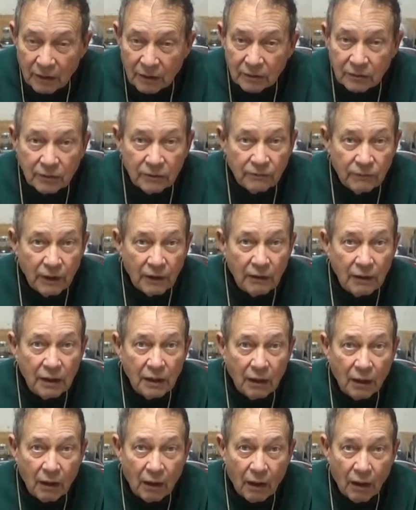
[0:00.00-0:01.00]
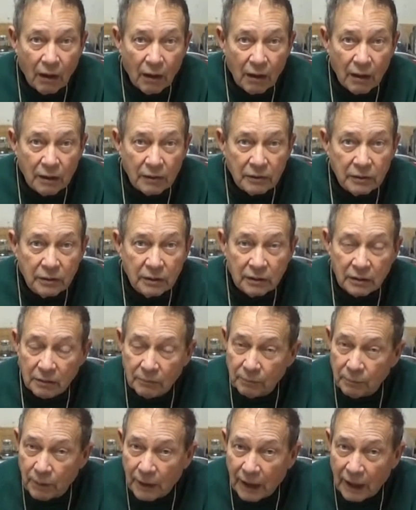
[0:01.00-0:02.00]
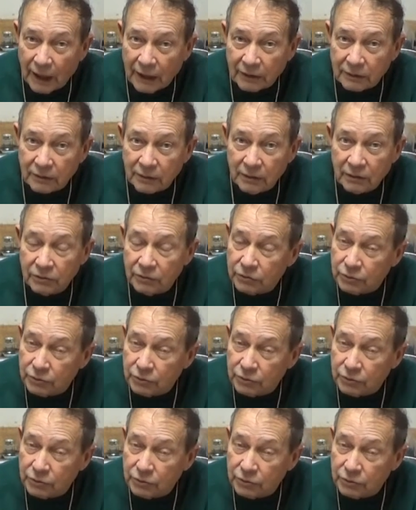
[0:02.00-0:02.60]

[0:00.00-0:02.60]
to very hard, compact,